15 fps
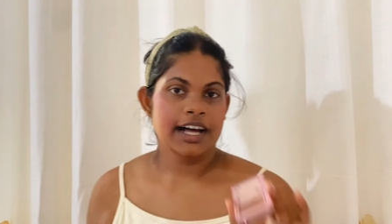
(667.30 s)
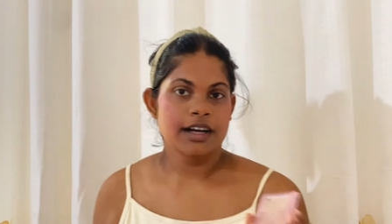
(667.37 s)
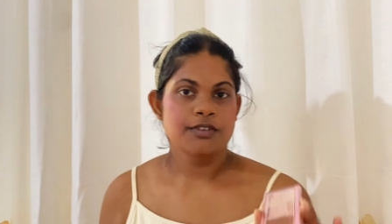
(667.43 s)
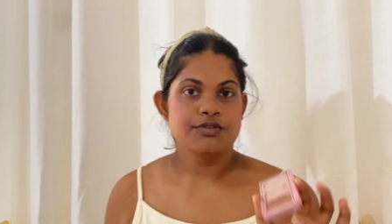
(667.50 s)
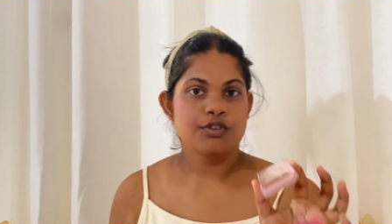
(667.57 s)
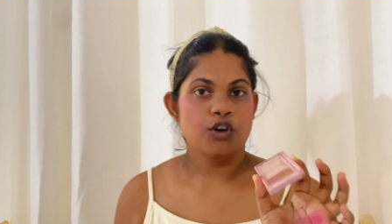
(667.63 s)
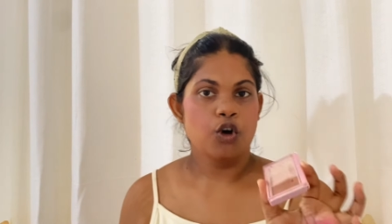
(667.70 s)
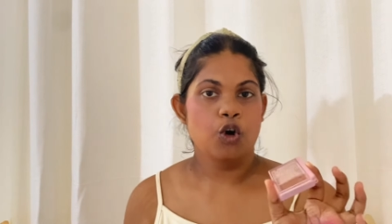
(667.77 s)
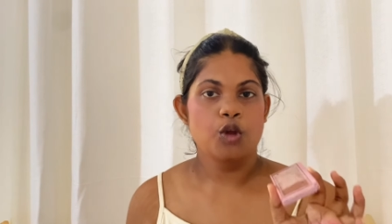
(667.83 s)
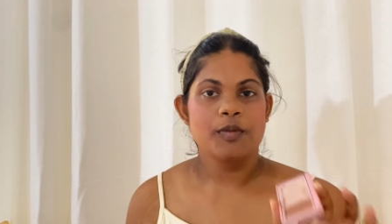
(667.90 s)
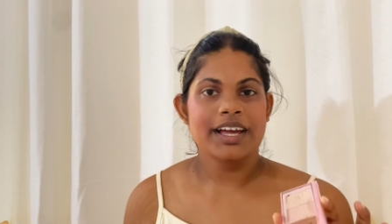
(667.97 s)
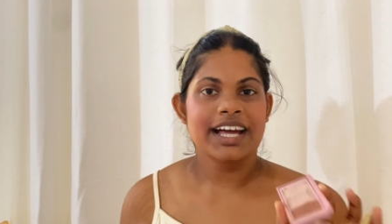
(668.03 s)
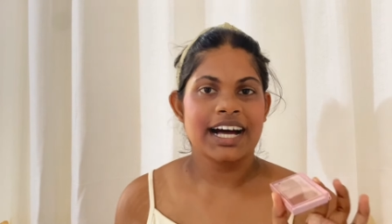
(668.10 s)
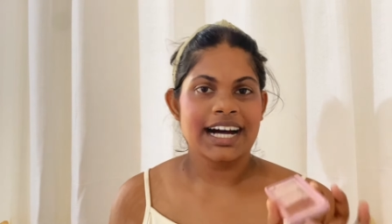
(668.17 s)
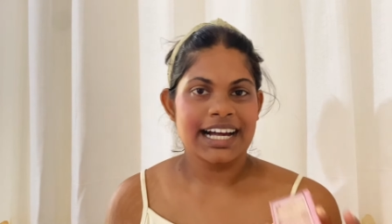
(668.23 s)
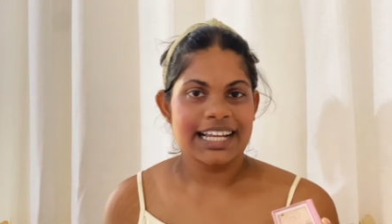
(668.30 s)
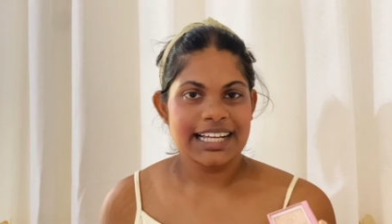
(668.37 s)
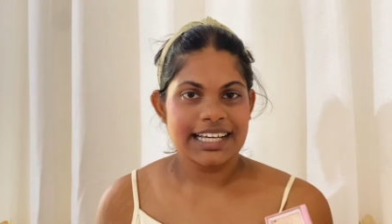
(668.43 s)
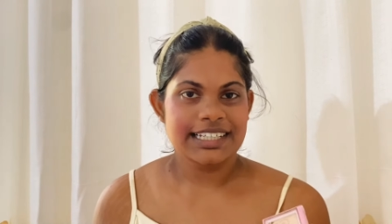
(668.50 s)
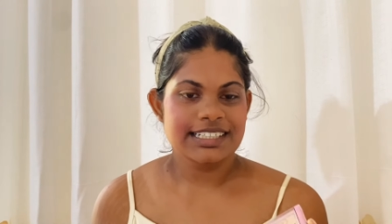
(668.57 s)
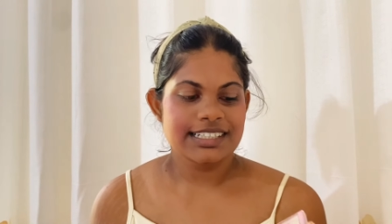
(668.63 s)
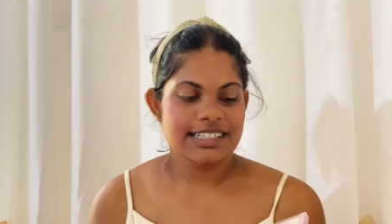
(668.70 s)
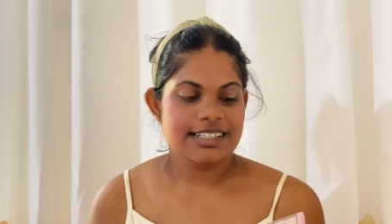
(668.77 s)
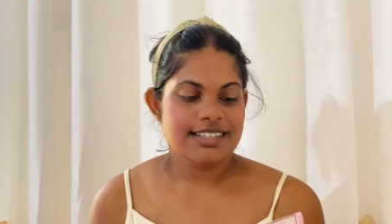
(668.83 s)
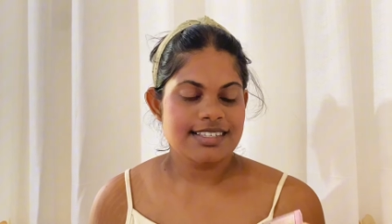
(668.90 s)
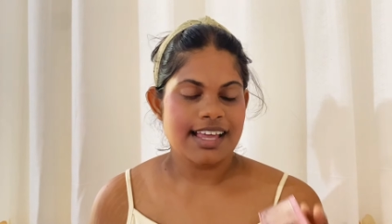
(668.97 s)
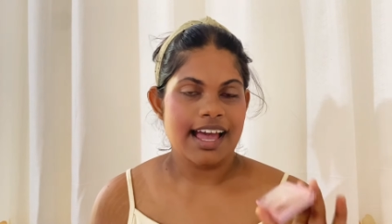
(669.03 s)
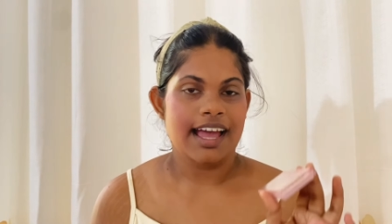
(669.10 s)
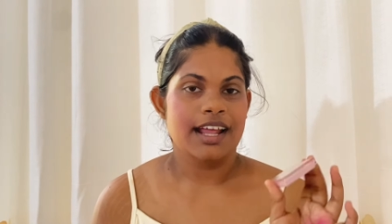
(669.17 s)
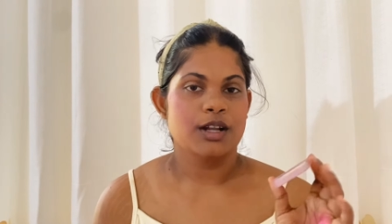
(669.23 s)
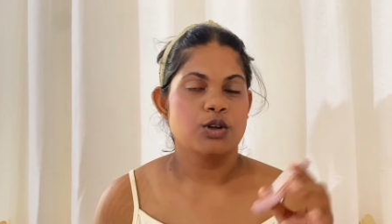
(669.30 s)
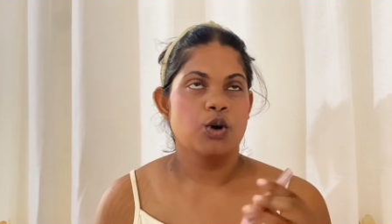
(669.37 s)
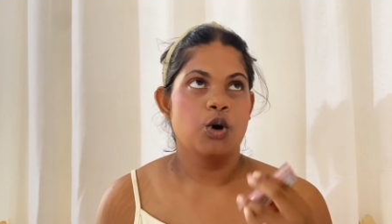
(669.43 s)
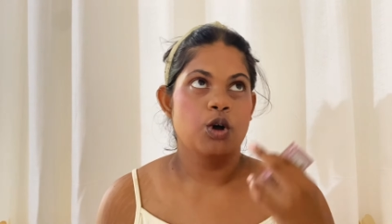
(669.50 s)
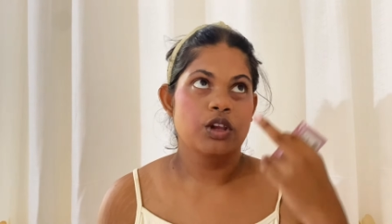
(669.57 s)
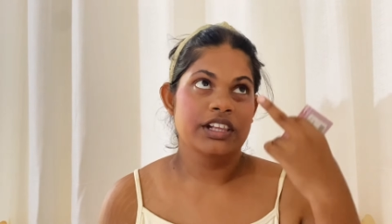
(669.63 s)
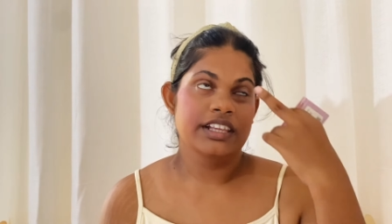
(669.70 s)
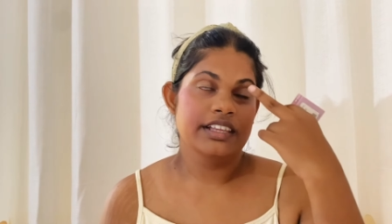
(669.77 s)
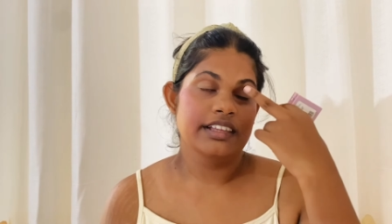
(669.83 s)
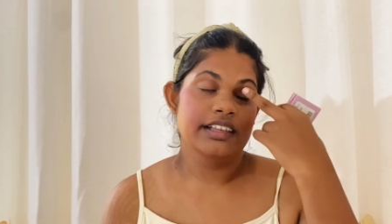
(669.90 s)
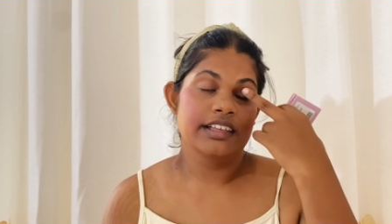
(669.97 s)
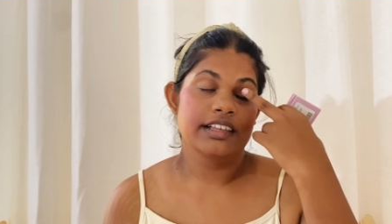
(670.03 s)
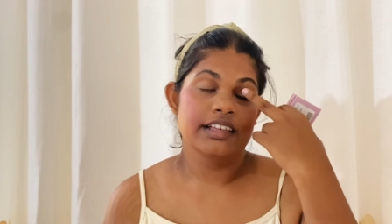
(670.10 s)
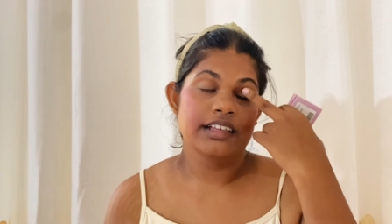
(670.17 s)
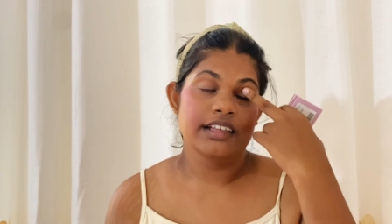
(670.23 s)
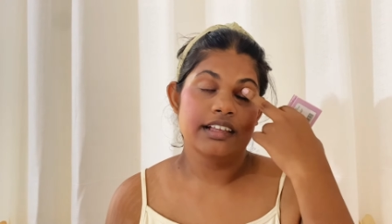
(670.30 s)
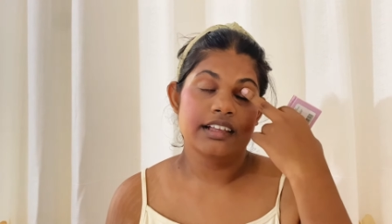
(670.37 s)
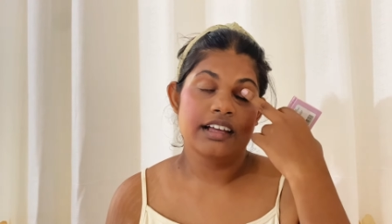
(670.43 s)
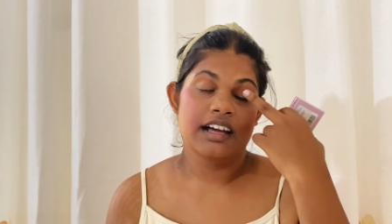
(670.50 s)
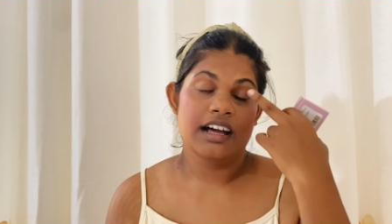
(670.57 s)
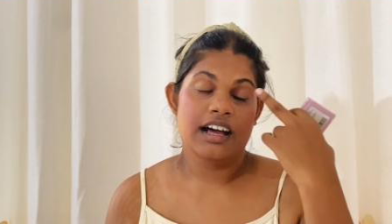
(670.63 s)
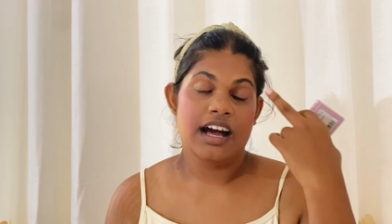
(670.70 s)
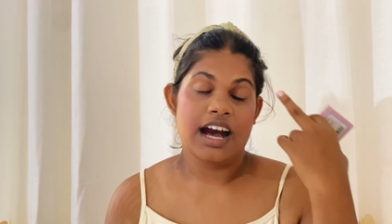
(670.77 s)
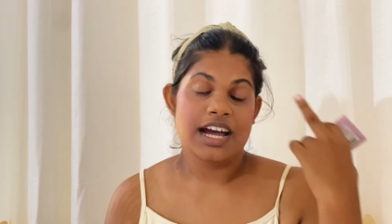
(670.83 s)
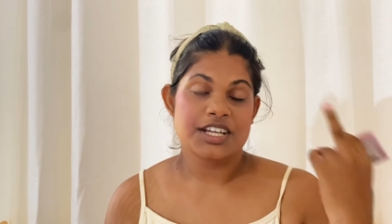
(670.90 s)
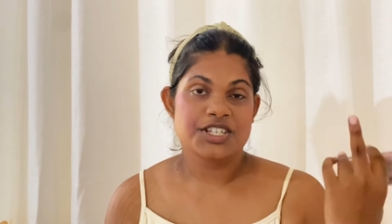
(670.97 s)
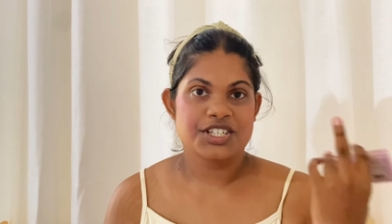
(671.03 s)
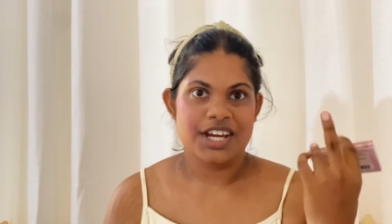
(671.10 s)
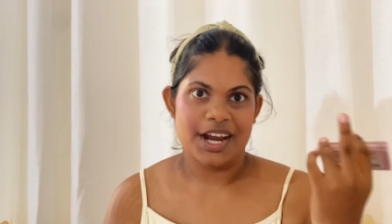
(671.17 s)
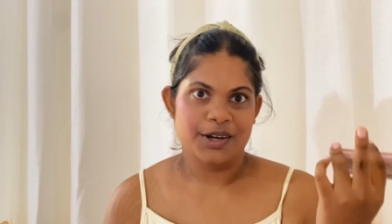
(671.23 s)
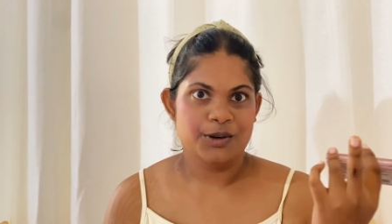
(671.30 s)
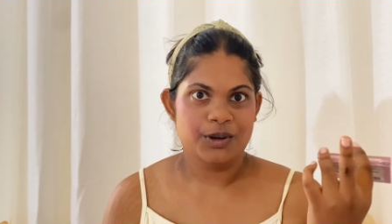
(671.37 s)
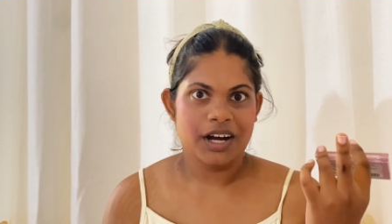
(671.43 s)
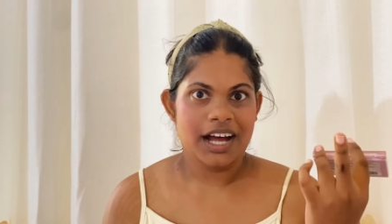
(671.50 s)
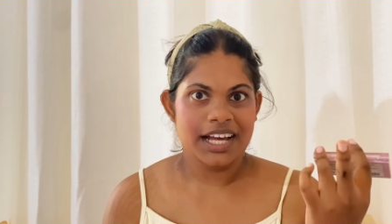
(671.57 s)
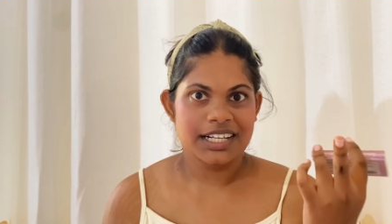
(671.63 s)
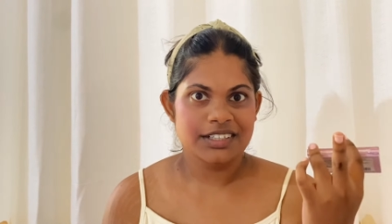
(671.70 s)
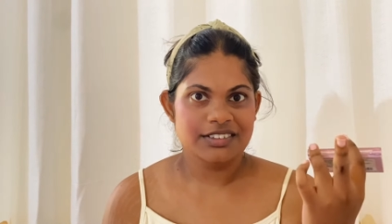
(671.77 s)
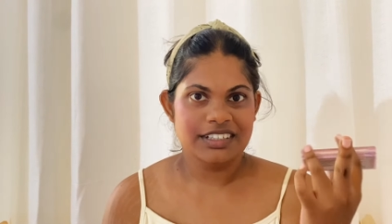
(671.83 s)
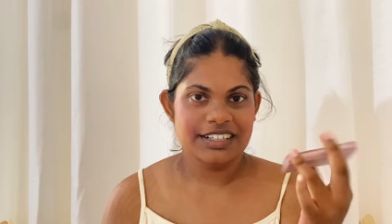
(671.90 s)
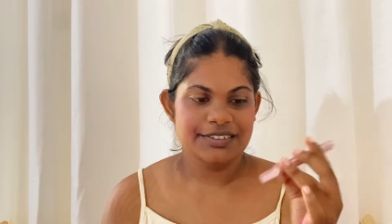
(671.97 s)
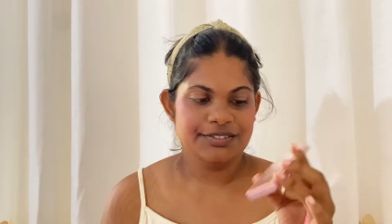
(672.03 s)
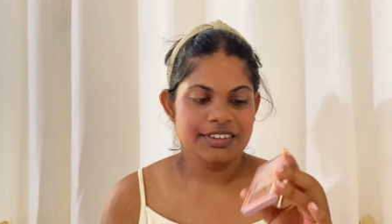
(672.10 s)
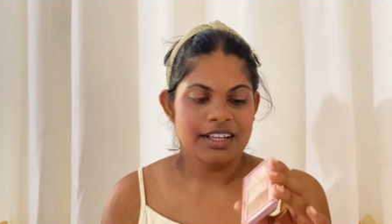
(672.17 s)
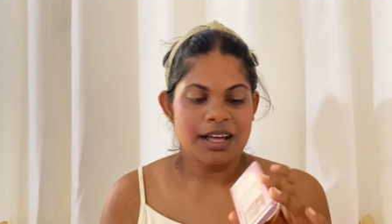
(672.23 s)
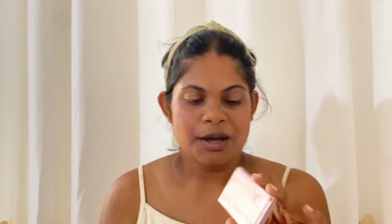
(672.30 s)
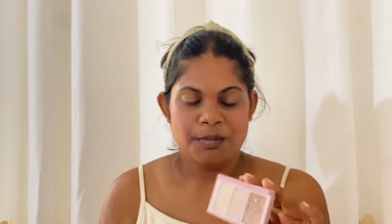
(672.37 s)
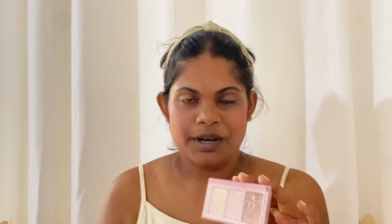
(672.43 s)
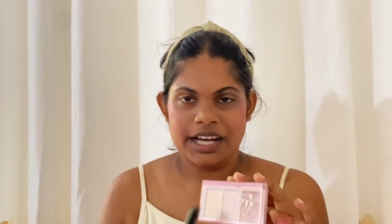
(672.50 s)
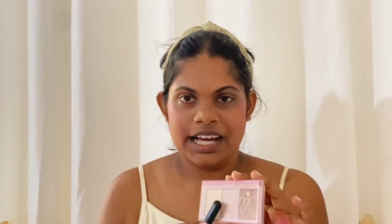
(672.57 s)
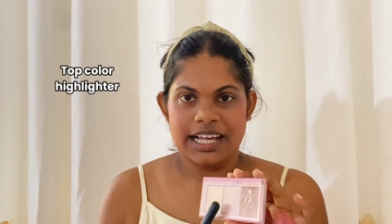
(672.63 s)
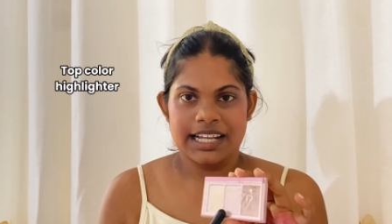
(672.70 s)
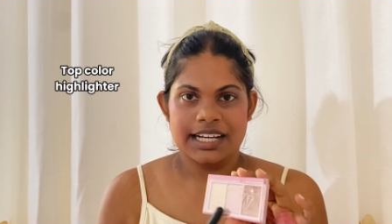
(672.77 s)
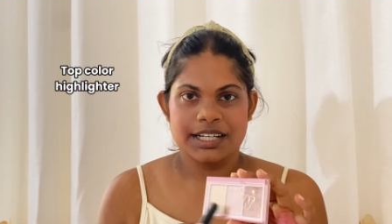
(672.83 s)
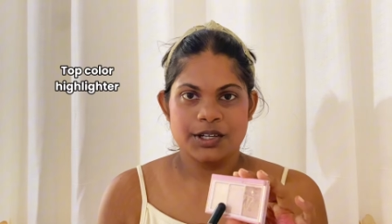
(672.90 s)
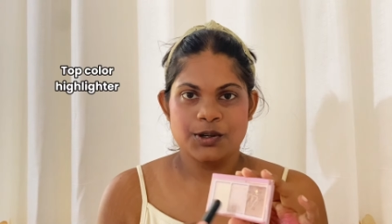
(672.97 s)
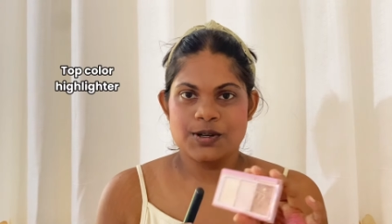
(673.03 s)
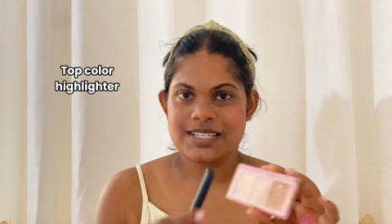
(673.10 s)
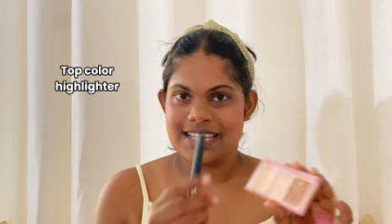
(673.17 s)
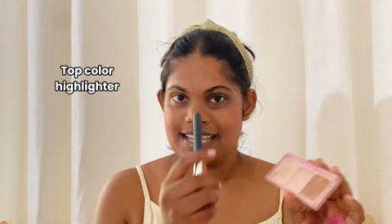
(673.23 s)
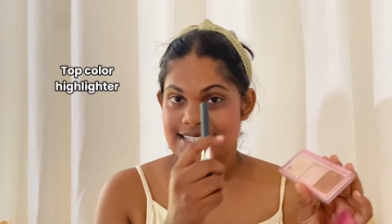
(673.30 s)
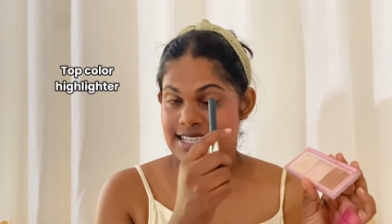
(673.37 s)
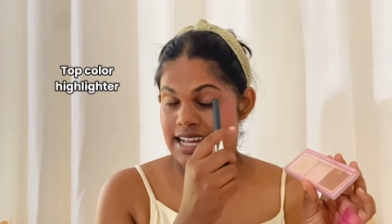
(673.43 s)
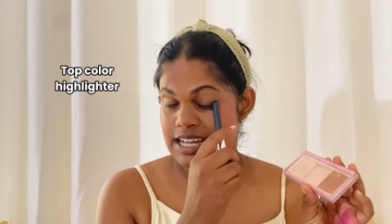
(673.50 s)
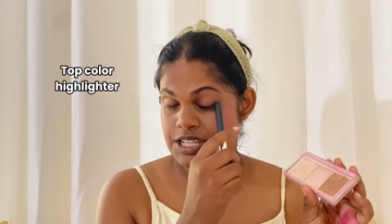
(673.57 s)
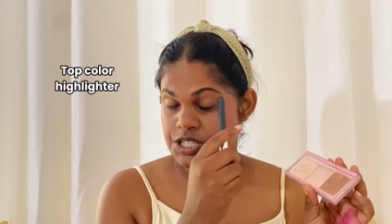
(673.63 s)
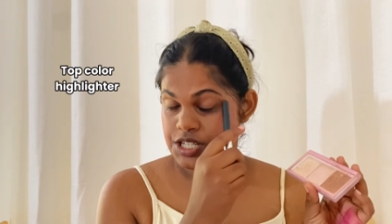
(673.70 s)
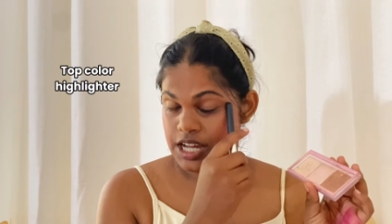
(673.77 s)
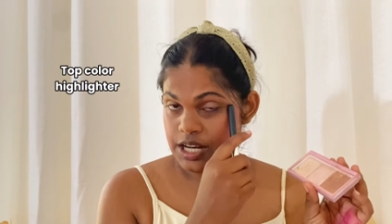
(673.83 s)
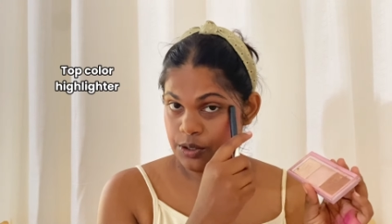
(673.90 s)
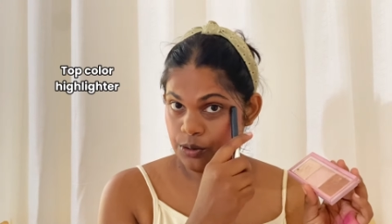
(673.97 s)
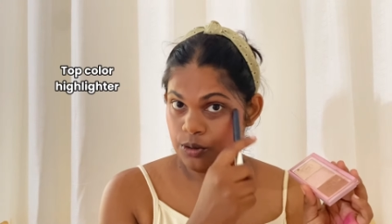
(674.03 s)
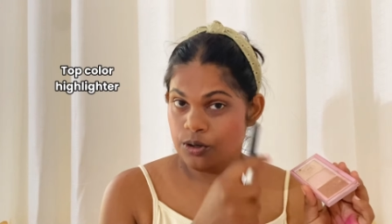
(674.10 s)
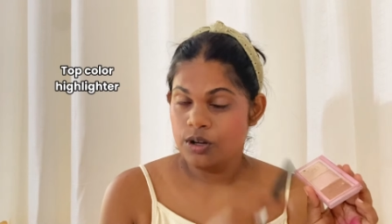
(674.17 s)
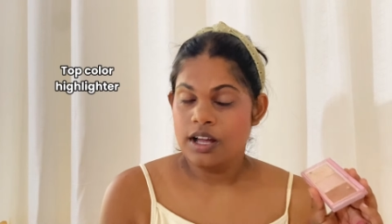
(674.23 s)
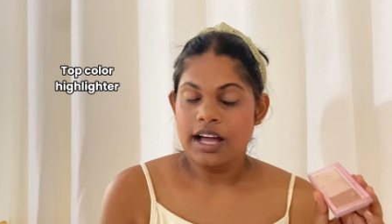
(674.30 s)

For all my highlighters and all the eyeshadow kind of thing, my highlighter goes as the eyeshadow,